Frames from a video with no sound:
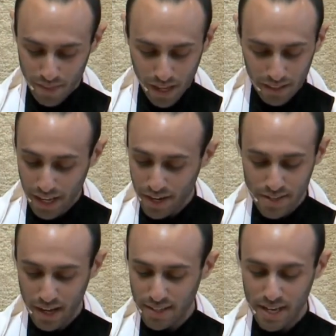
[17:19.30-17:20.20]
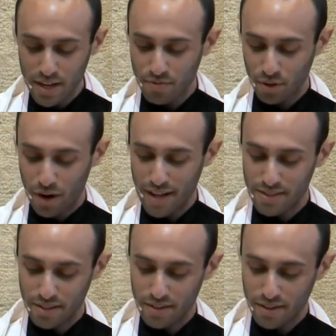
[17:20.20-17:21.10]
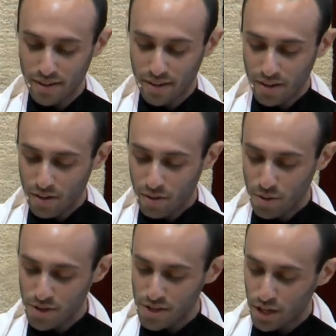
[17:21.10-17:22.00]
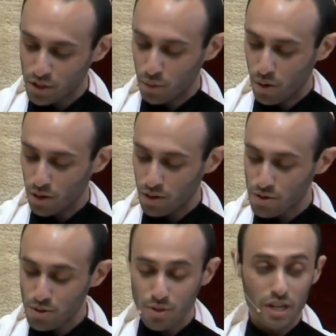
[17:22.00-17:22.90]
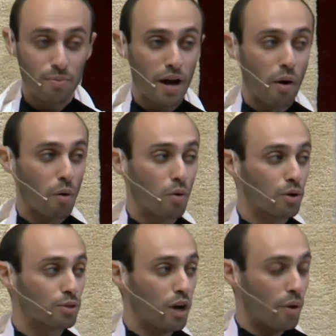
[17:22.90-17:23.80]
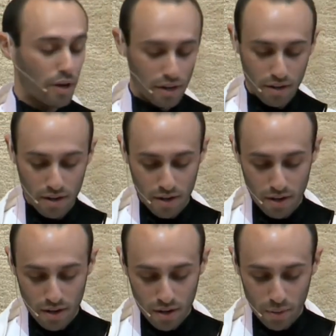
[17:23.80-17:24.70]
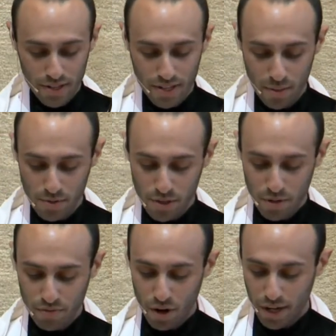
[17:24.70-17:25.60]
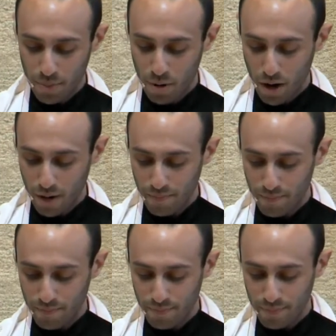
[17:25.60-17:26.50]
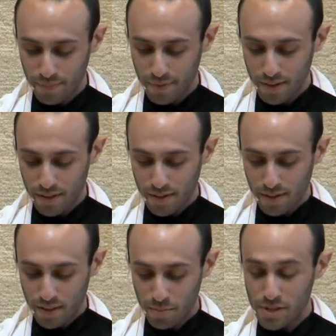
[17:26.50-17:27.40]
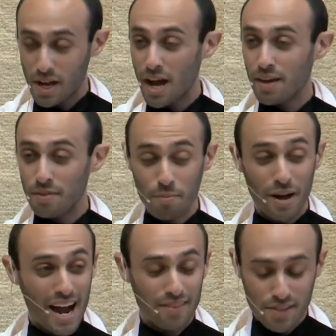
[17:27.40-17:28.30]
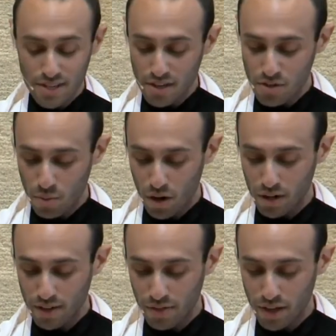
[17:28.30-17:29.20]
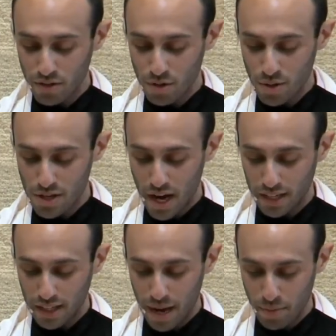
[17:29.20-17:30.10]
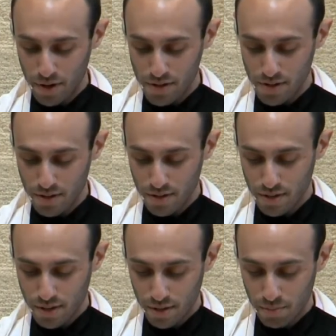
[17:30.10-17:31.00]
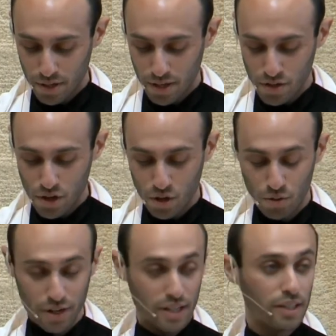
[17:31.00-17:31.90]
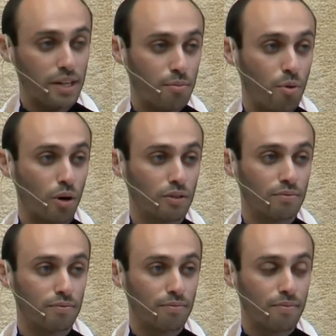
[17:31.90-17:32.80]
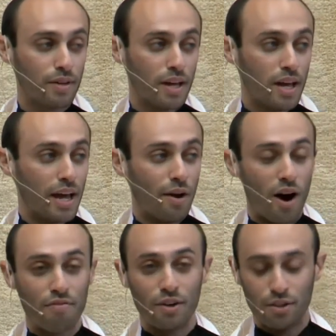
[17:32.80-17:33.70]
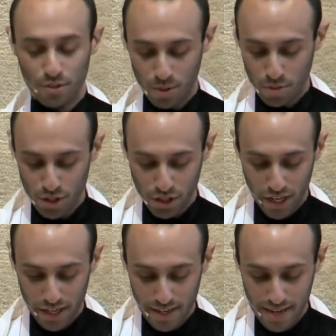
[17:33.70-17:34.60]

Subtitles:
Let us not take for granted those essential workers who keep our world going when it seems to be falling apart. The behind-the-scenes work that they do is not glamorous, but it is critically important and often underappreciated.